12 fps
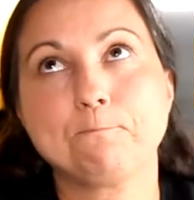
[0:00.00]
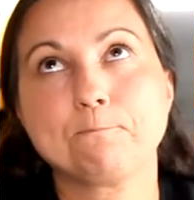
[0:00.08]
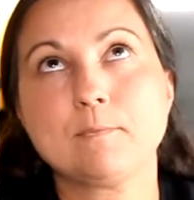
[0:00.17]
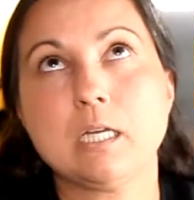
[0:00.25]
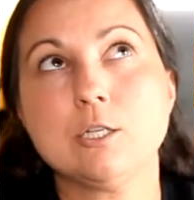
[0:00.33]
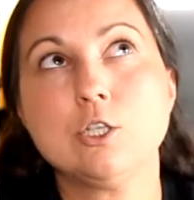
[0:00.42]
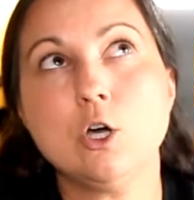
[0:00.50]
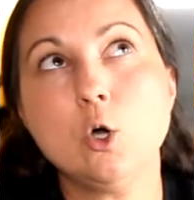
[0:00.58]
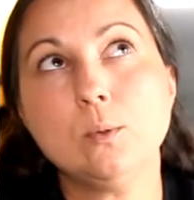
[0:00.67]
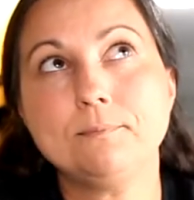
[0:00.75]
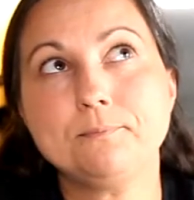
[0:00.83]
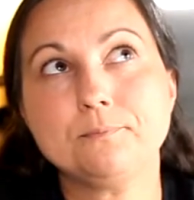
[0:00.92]

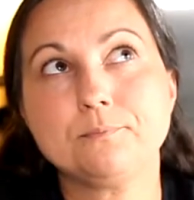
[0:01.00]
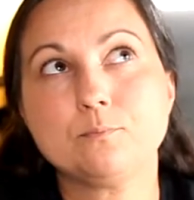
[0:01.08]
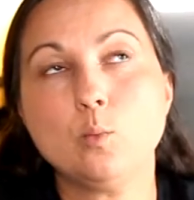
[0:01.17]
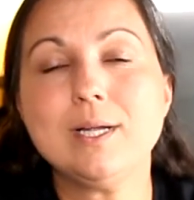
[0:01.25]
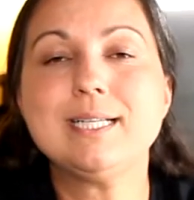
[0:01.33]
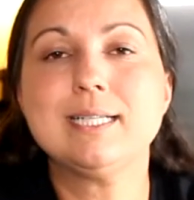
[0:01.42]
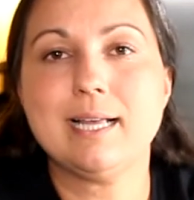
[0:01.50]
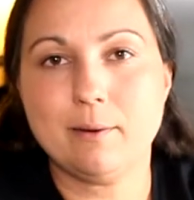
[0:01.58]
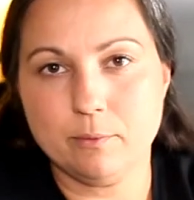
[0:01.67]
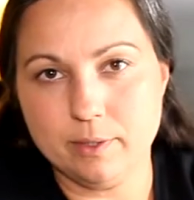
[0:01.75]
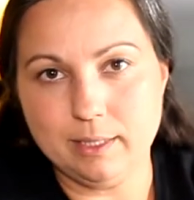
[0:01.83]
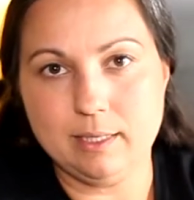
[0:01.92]
So what does that
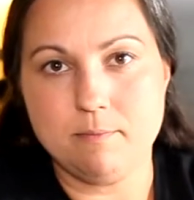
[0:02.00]
really